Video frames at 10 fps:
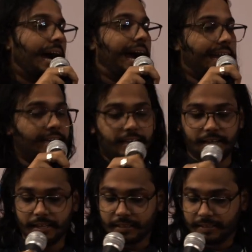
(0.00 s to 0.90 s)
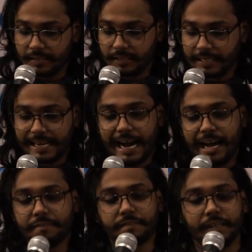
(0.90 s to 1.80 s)
And they
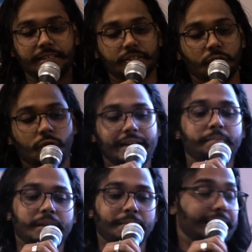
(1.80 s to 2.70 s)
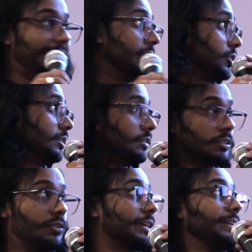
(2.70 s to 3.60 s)
have its own implementation,
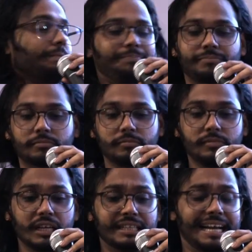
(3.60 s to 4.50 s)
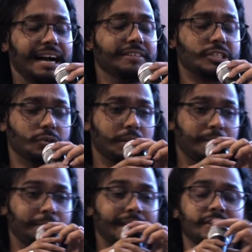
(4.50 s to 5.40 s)
okay. They have its own
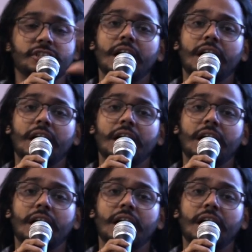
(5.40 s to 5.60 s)
implementation.